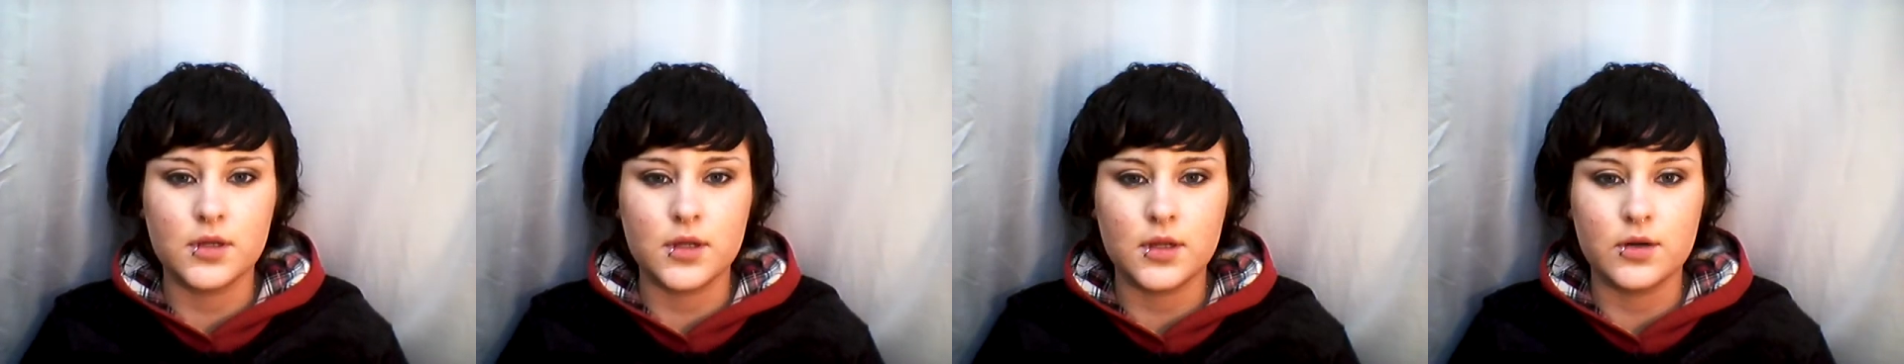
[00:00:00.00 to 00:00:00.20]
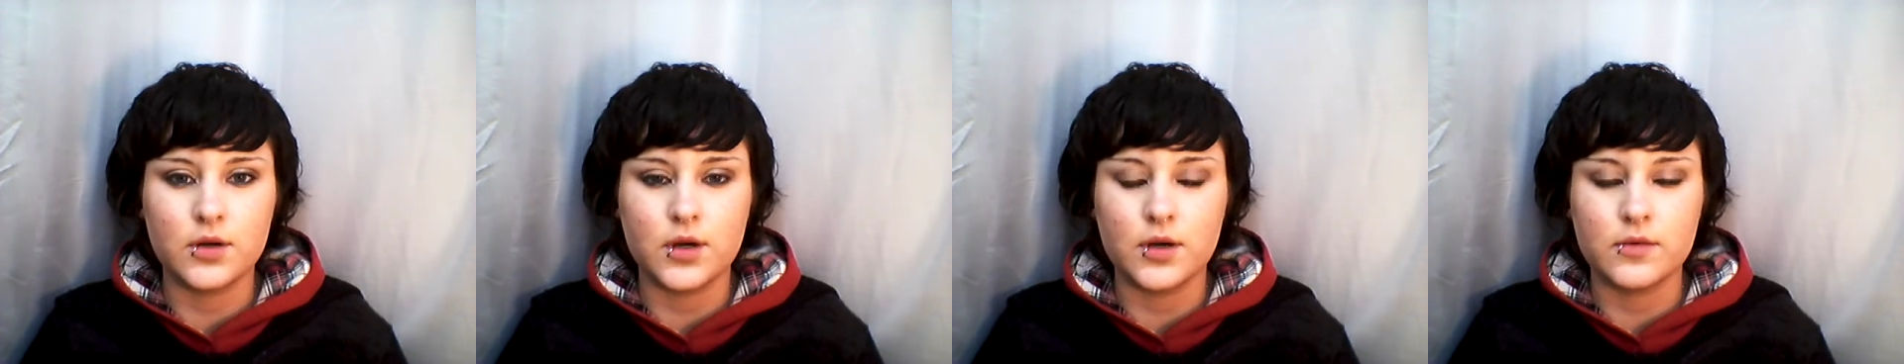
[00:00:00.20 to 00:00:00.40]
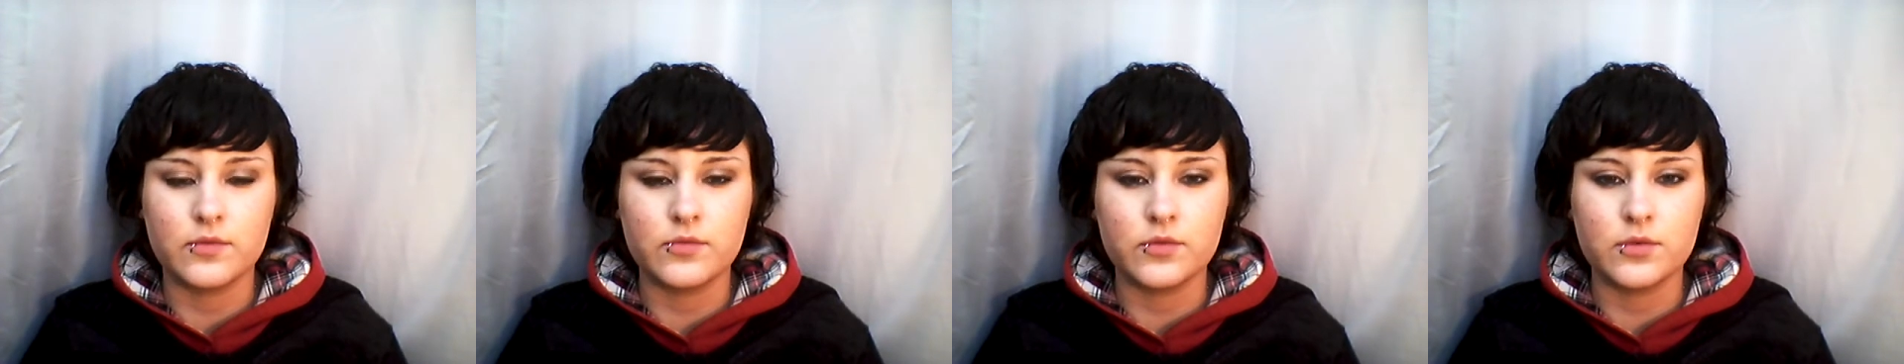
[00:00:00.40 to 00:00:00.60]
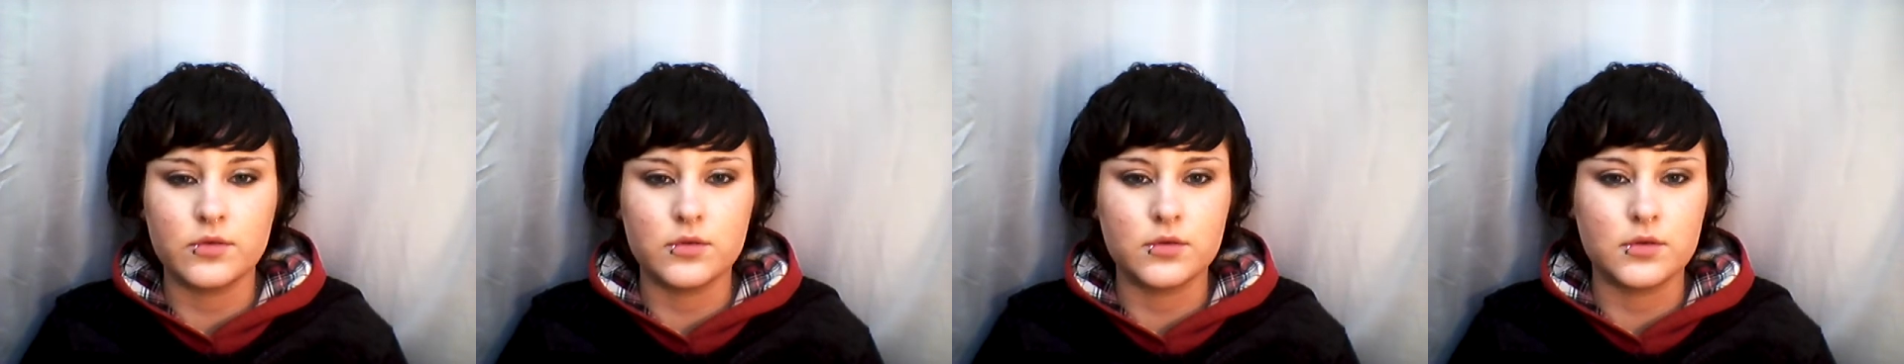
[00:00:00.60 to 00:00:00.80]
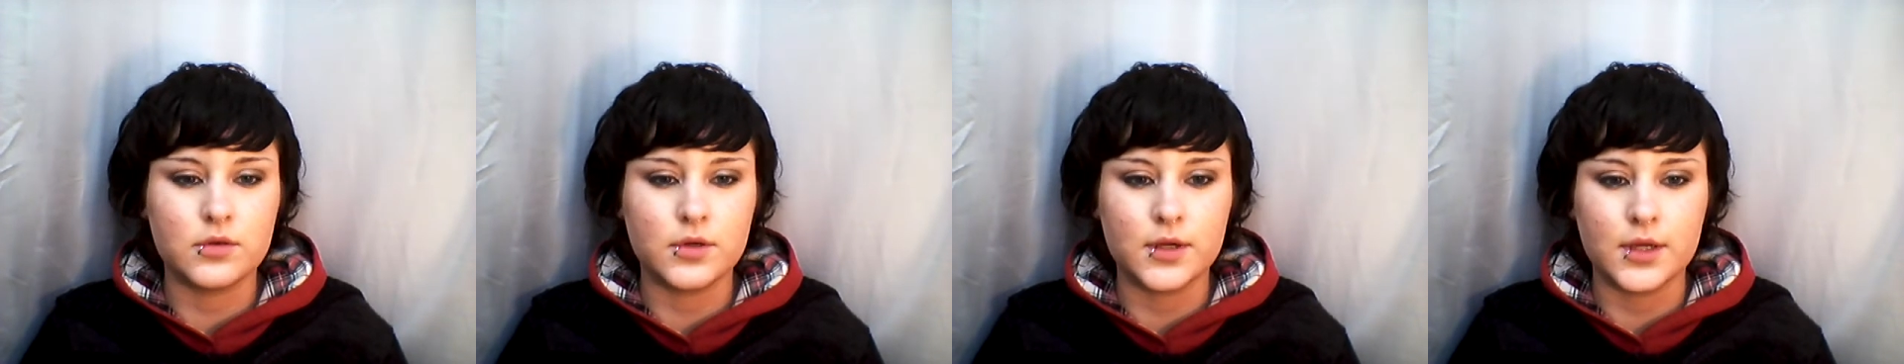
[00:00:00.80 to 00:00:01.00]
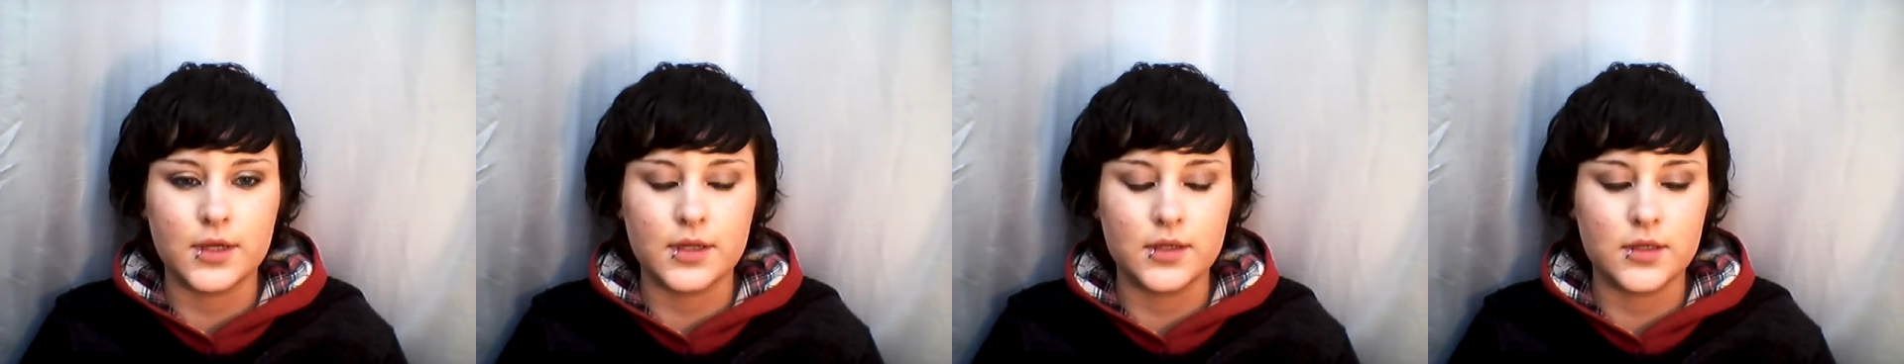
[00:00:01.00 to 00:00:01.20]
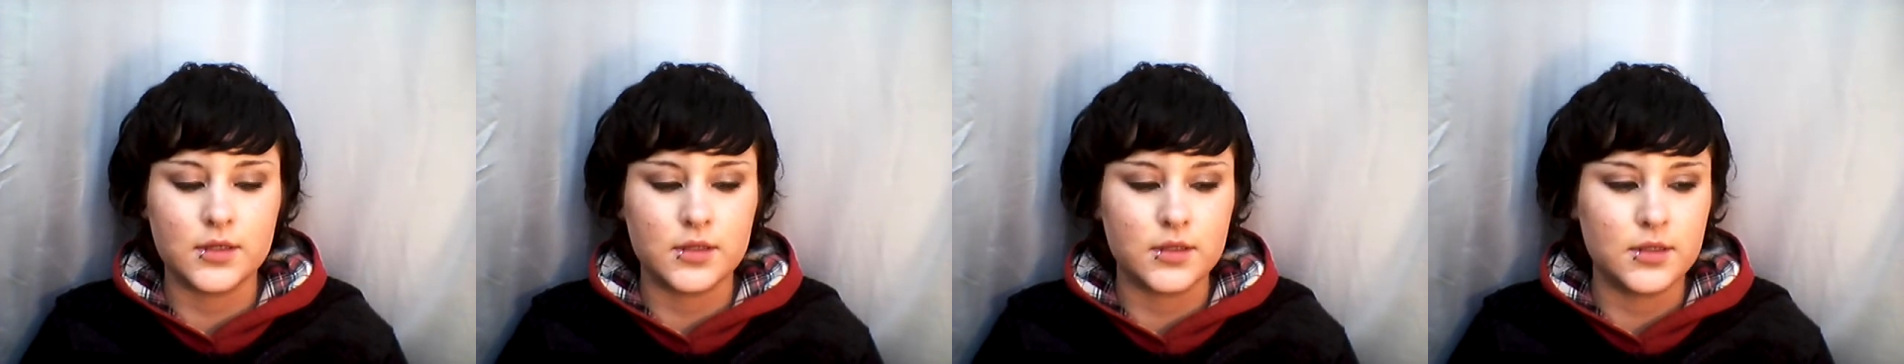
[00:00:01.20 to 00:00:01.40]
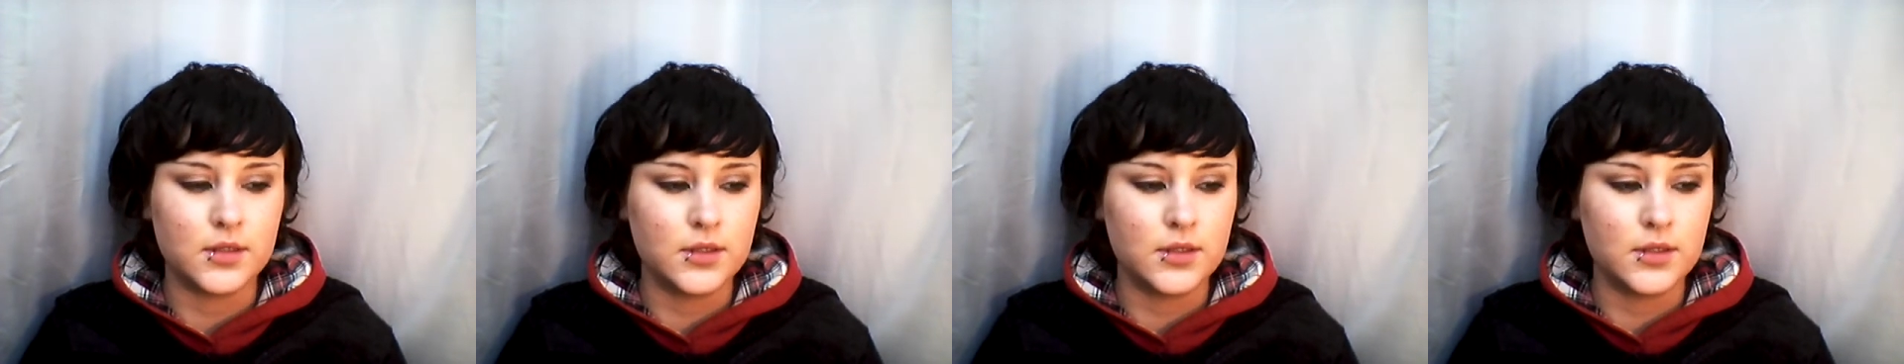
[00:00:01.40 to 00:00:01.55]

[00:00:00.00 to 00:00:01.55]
and awful and